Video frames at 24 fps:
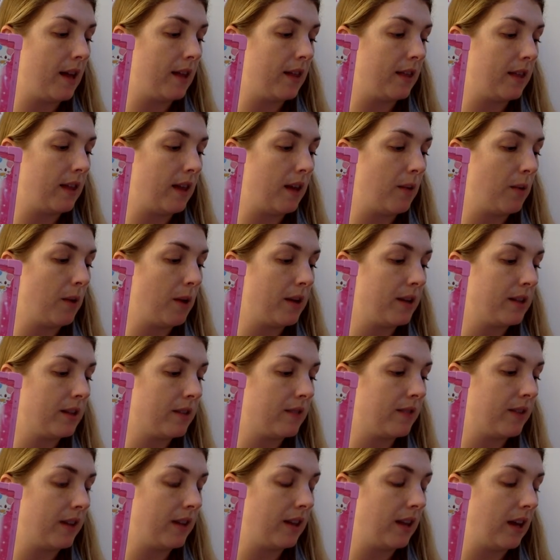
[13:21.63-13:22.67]
They want us to
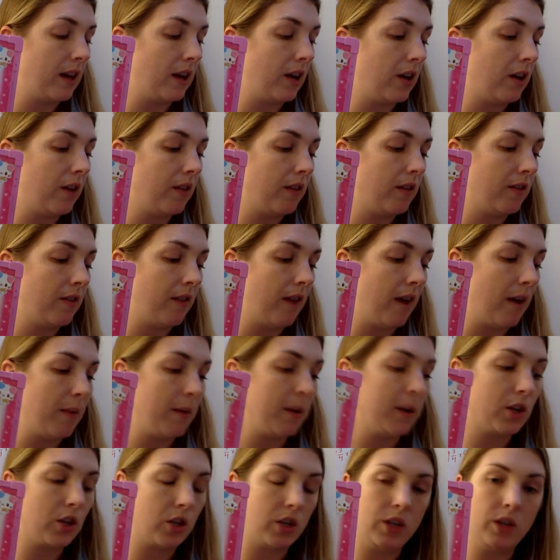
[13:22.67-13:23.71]
find the area of the
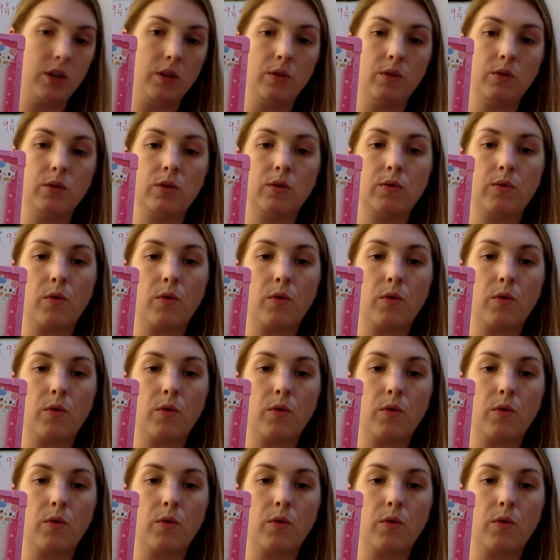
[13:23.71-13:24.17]
fabric she used